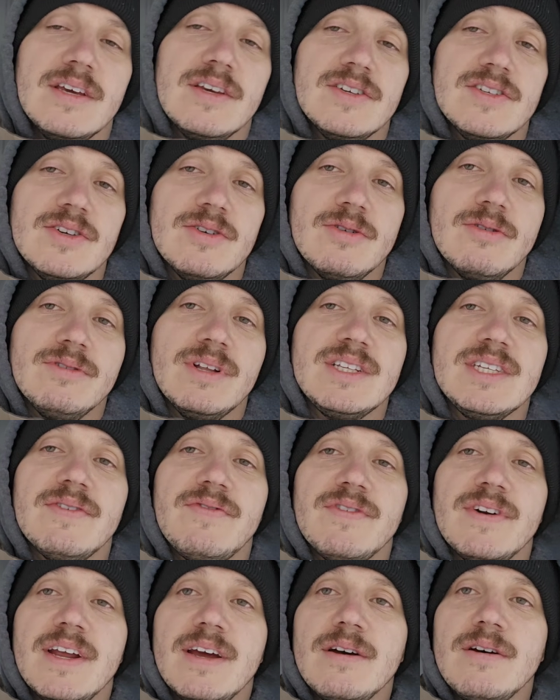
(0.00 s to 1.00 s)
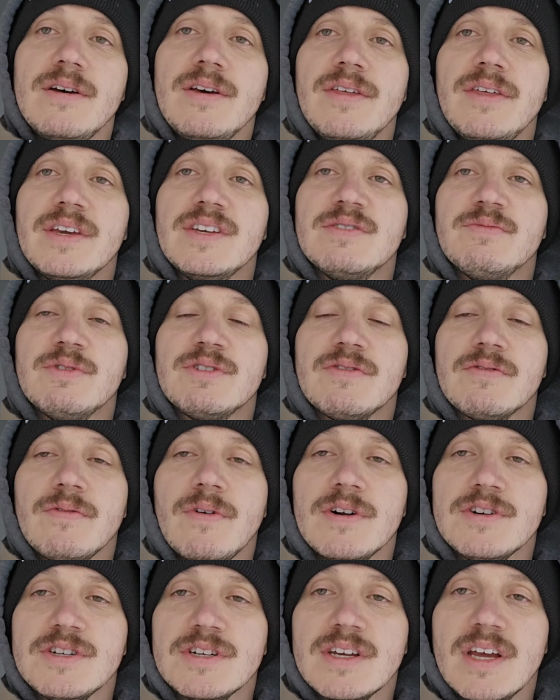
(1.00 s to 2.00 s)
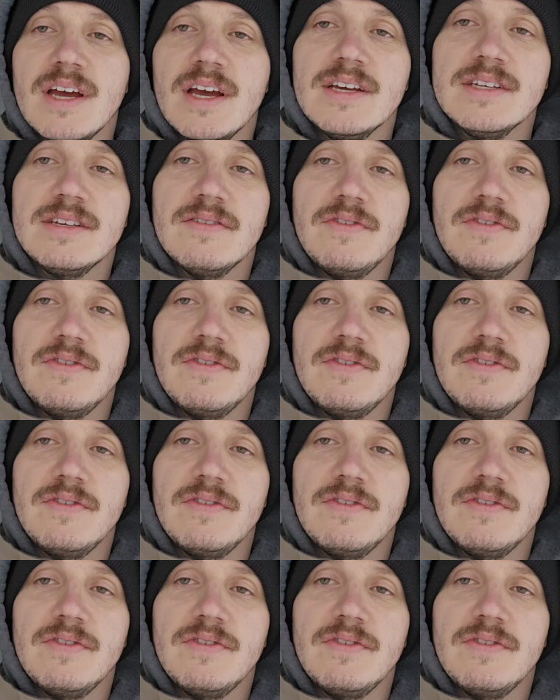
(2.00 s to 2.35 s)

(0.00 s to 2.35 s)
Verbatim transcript: So that's it for now. Thanks so much for watching, guys.